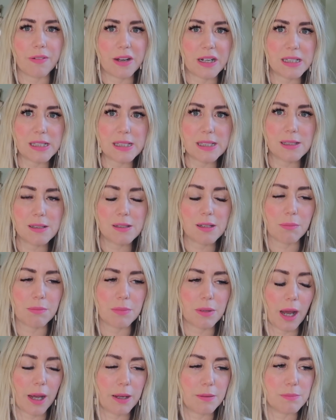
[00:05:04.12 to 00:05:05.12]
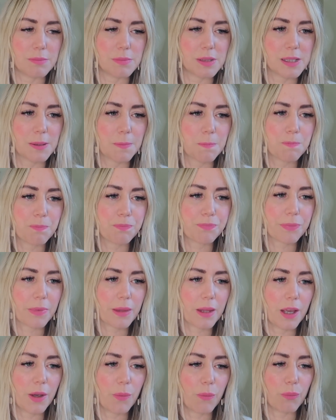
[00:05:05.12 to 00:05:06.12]
of us sometimes,
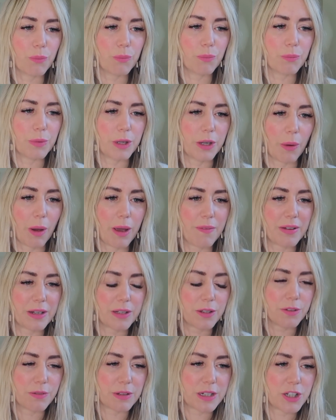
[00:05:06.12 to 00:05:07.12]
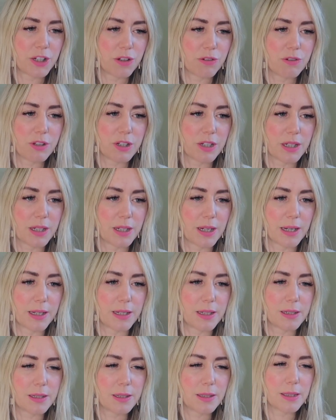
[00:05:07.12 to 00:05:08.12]
you know, I've had three children
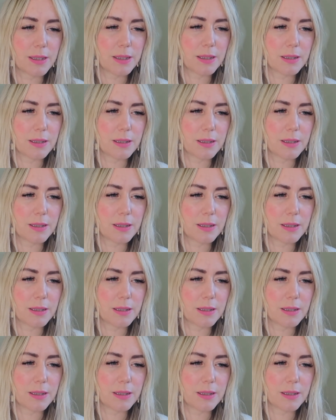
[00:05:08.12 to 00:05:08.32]
and